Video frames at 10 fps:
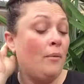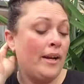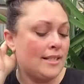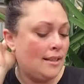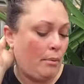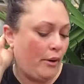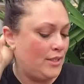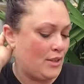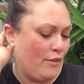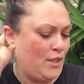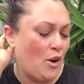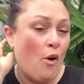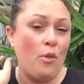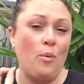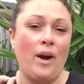to the post office
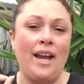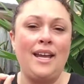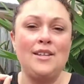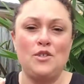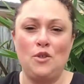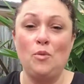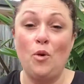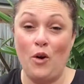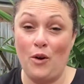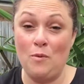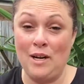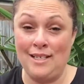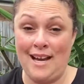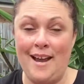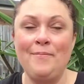on the way to work one
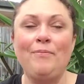day,